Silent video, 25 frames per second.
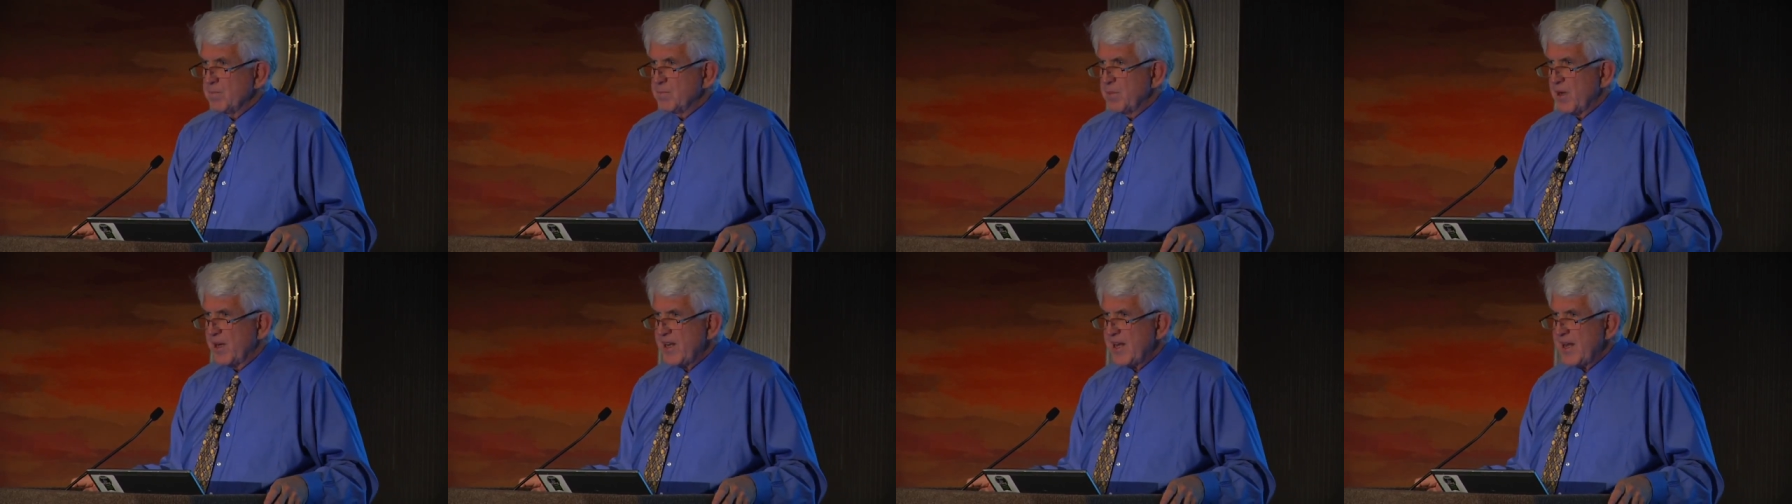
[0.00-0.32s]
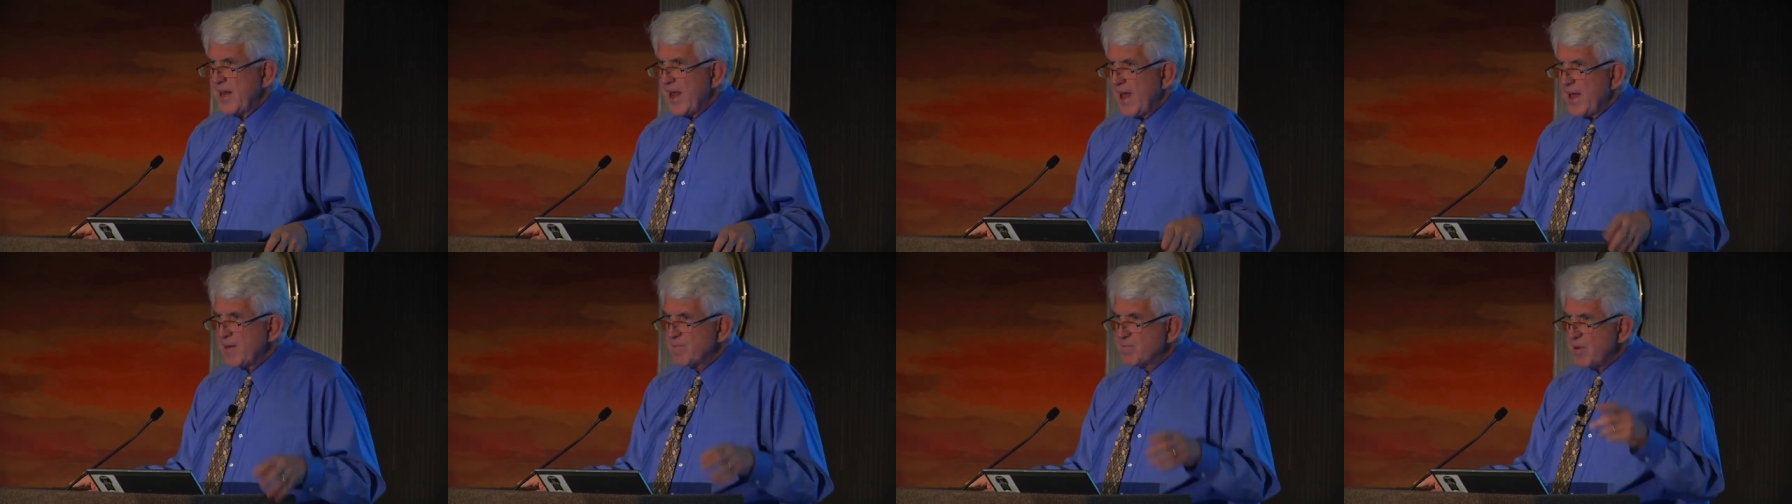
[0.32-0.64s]
But
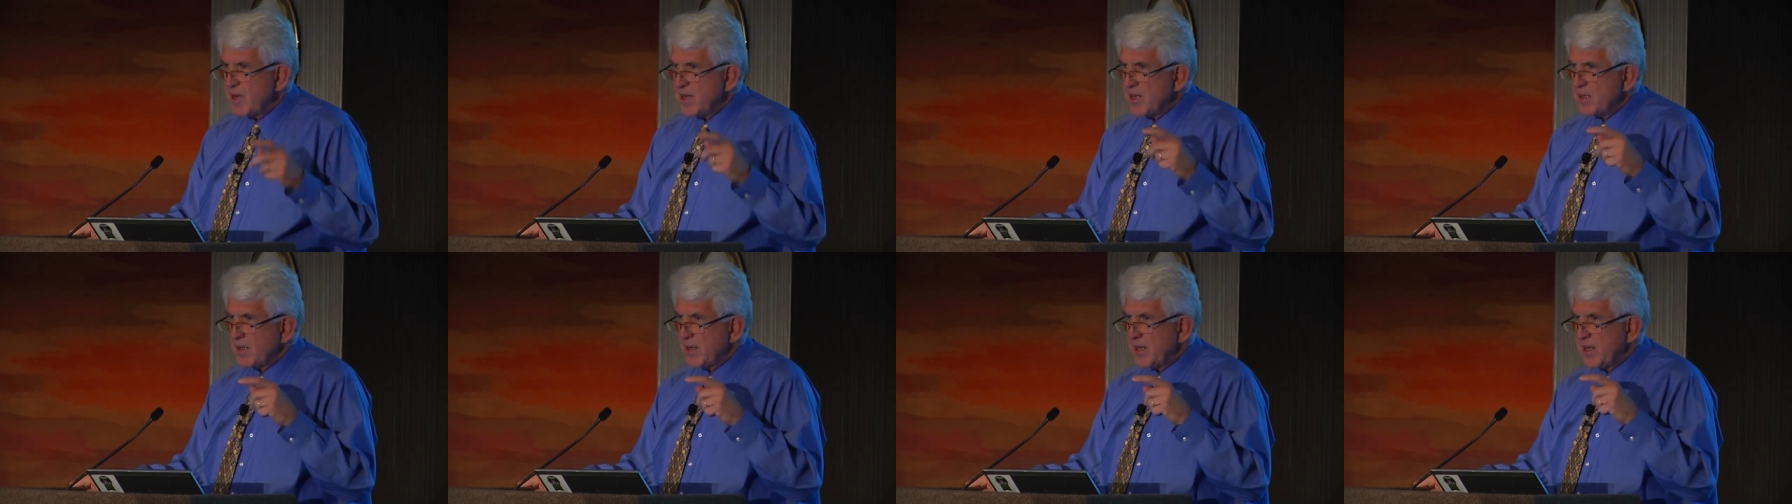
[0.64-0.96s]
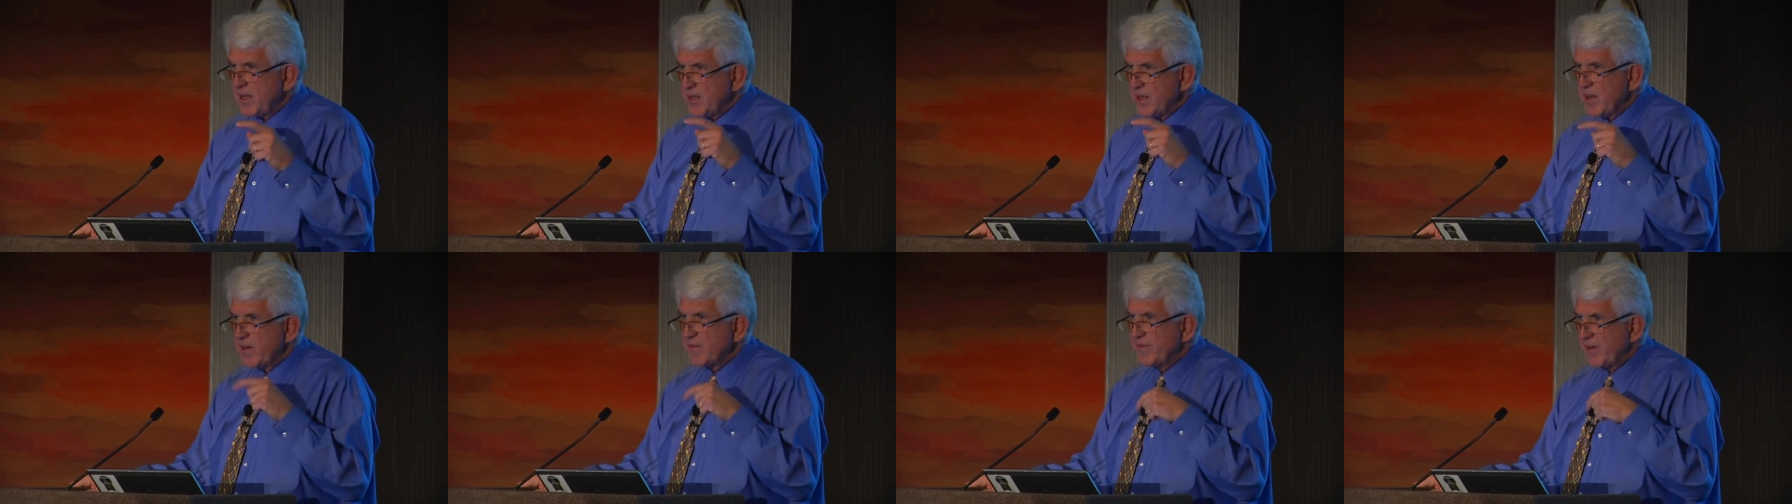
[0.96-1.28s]
he had, been,
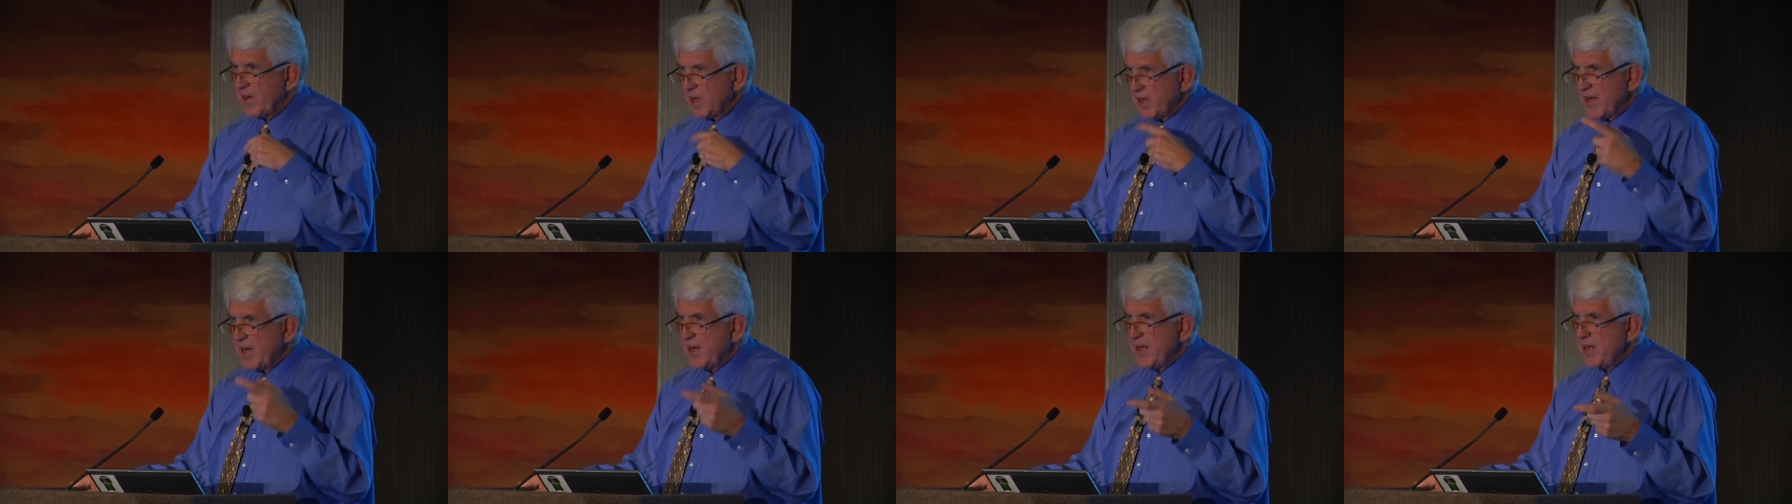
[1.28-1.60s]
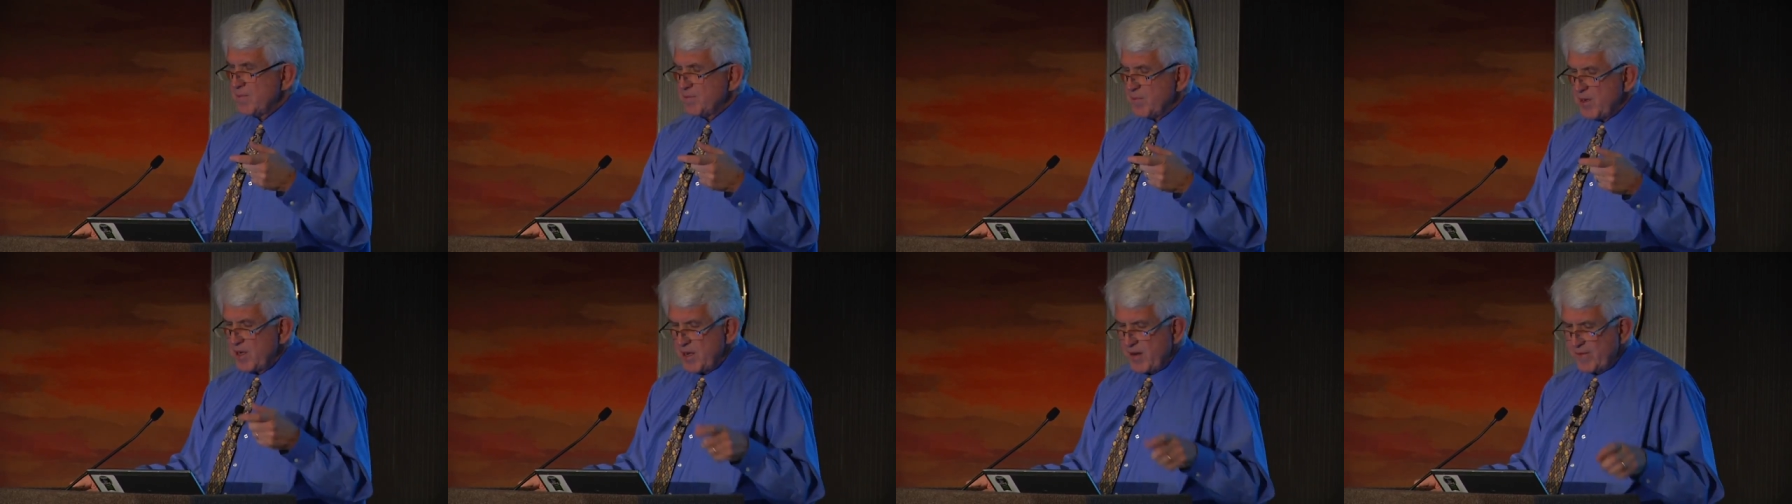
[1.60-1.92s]
he, had he
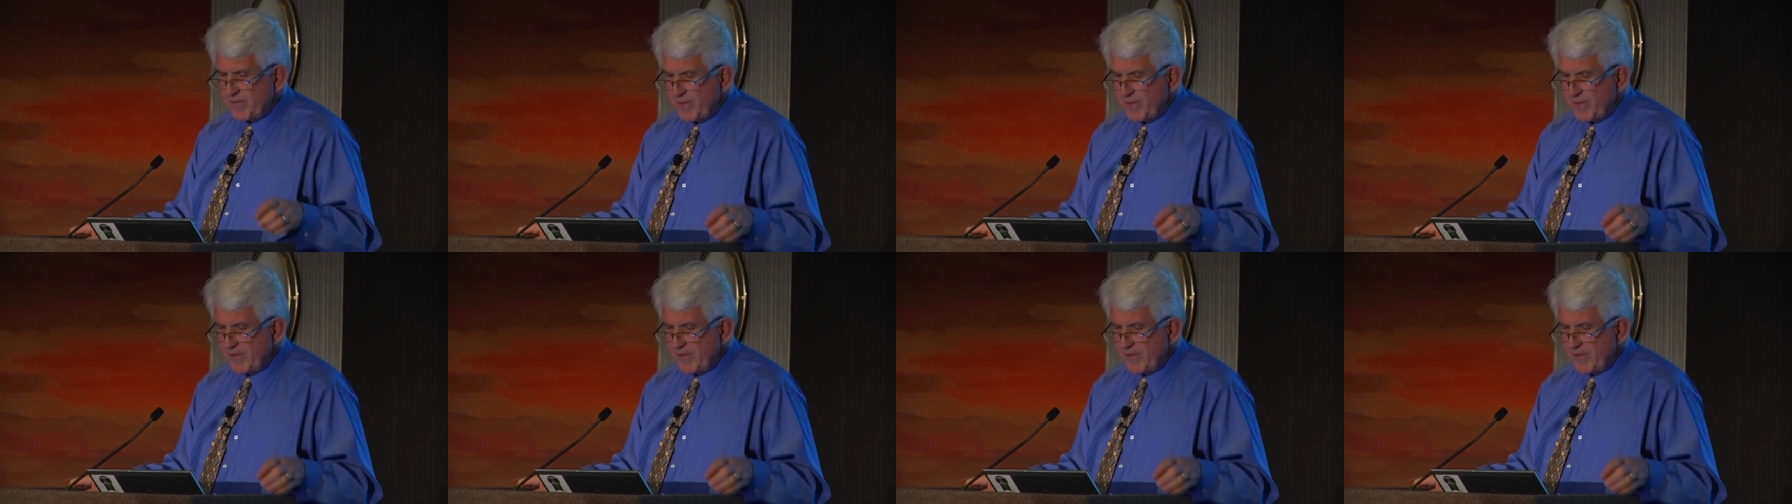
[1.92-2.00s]
had been